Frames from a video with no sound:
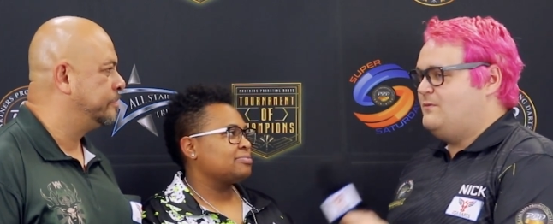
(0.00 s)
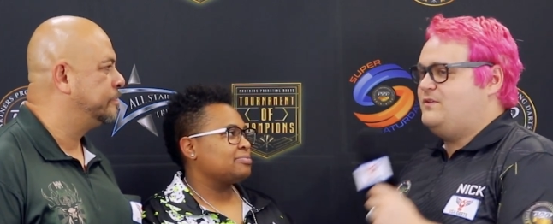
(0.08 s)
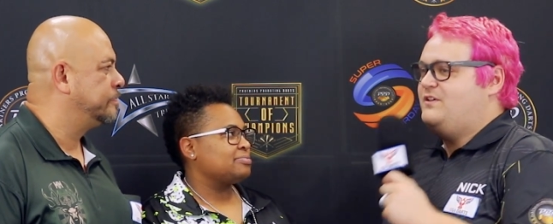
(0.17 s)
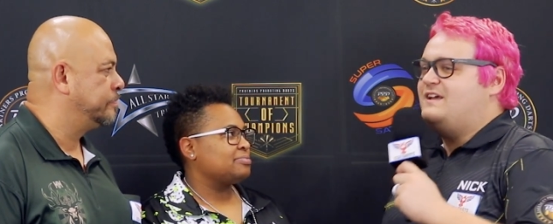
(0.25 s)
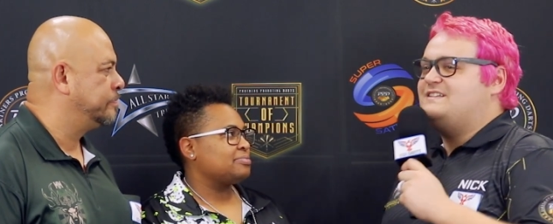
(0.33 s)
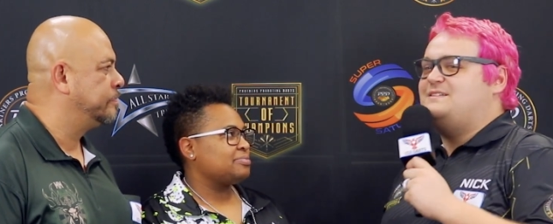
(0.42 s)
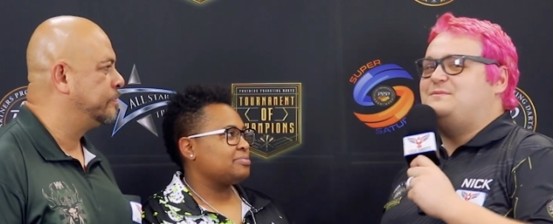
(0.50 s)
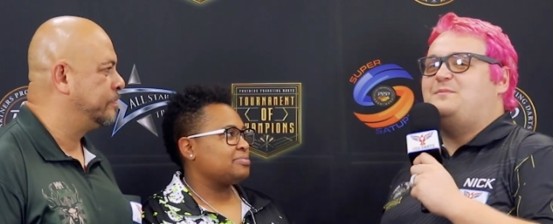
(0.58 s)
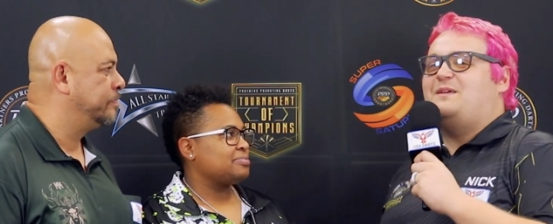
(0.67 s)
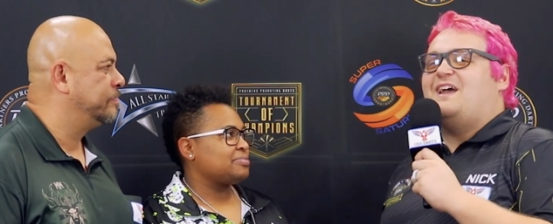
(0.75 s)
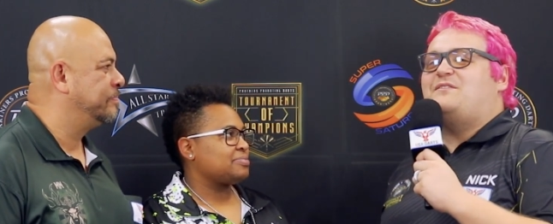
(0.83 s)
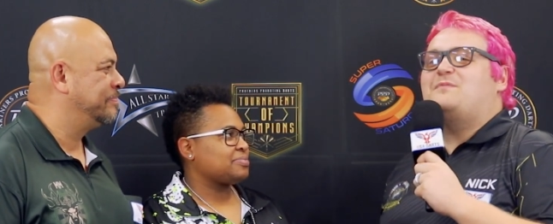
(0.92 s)
Speaker 1: Well, you guys seem to
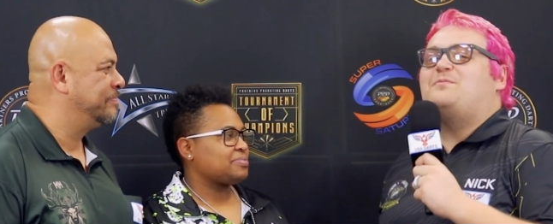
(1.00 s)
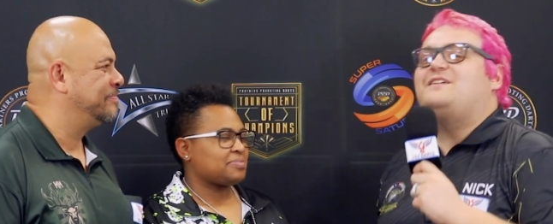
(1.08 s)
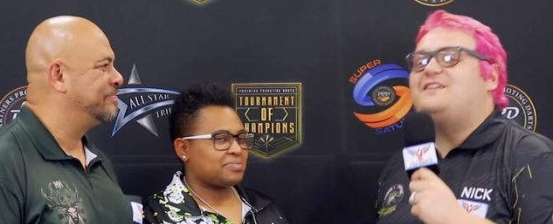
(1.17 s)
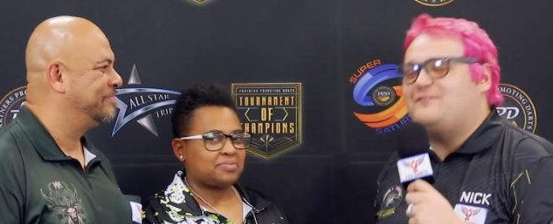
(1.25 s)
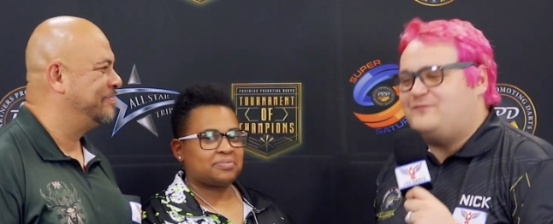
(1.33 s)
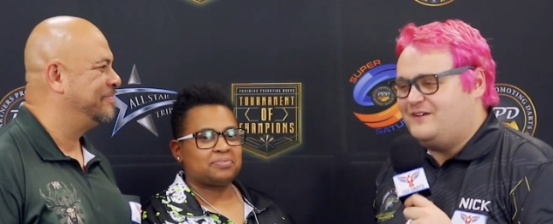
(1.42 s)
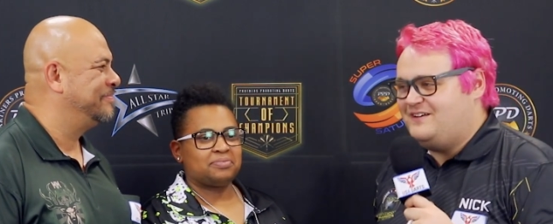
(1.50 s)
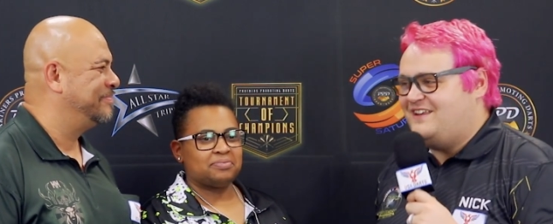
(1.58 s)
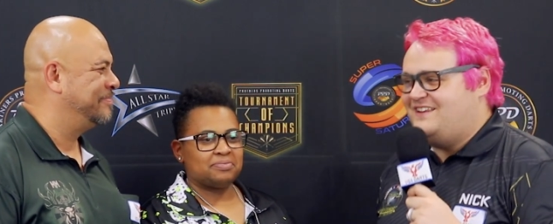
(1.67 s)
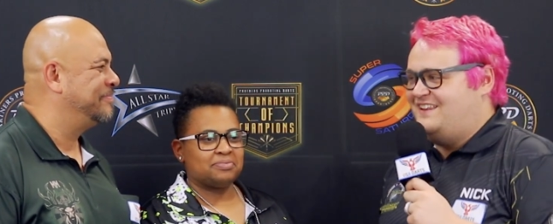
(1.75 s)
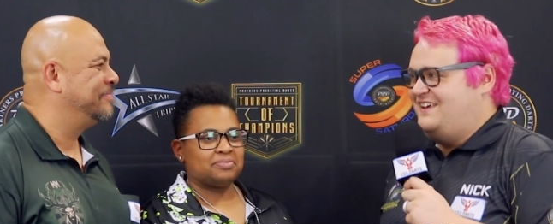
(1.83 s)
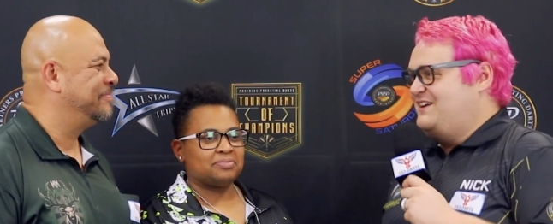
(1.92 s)
be having plenty of fun
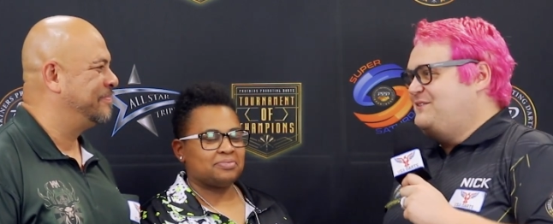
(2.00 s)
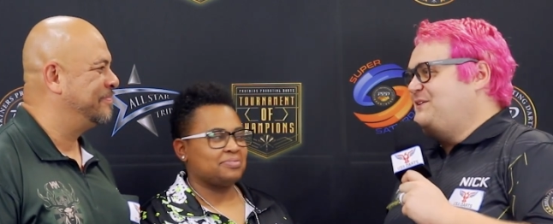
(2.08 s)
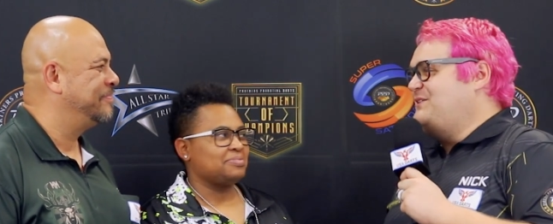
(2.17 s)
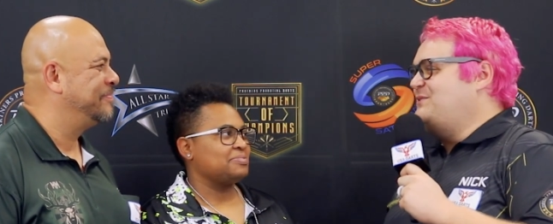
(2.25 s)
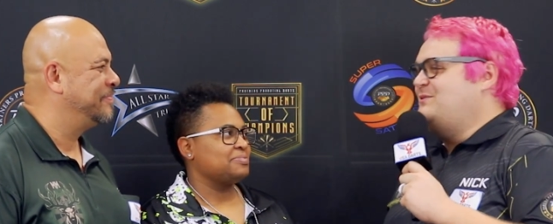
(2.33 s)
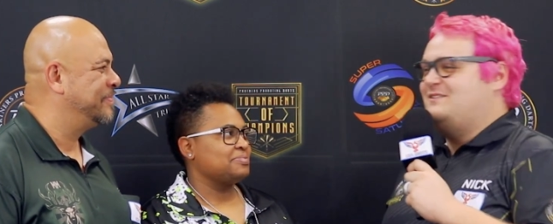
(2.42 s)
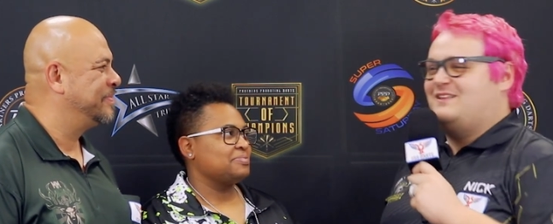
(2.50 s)
in the interview,